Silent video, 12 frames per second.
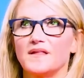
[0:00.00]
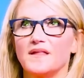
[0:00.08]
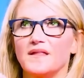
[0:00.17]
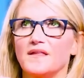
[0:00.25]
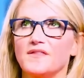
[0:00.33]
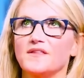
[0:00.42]

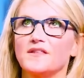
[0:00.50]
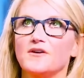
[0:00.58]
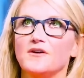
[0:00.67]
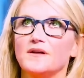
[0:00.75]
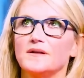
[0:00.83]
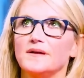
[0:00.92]
I think they
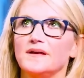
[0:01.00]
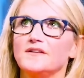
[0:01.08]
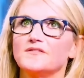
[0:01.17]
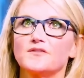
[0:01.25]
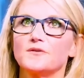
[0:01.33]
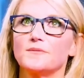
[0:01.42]
call it
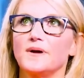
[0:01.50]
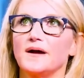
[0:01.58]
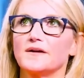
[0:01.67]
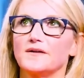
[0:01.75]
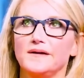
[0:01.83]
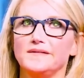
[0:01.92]

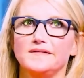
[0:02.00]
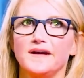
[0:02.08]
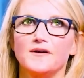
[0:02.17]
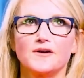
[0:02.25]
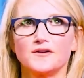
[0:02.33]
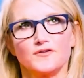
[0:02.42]

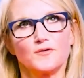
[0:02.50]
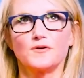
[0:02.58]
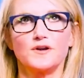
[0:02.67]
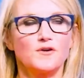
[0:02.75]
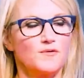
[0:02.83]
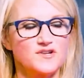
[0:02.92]

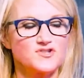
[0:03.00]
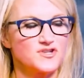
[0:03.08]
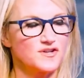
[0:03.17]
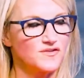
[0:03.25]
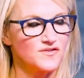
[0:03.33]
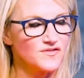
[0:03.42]
interrogatory
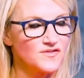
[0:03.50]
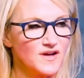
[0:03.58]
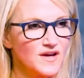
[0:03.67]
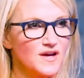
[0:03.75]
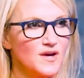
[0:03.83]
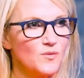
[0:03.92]
questions,
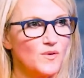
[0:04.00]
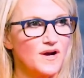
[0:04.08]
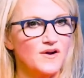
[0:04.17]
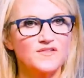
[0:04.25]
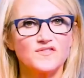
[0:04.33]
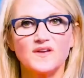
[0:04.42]
where
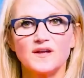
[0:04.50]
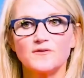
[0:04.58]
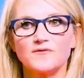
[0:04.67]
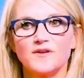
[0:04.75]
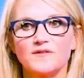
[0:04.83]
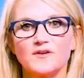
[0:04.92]
instead
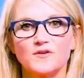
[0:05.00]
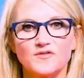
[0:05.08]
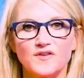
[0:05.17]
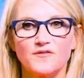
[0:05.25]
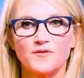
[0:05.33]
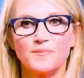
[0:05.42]
of giving
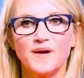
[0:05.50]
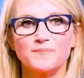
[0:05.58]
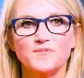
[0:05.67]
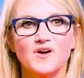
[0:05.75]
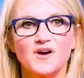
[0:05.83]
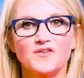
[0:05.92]
yourself a pep
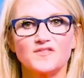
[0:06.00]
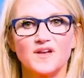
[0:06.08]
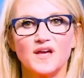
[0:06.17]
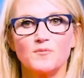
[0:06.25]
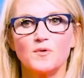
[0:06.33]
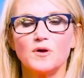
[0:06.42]
talk,
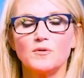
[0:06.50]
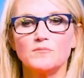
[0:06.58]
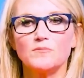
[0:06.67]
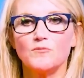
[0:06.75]
say, well,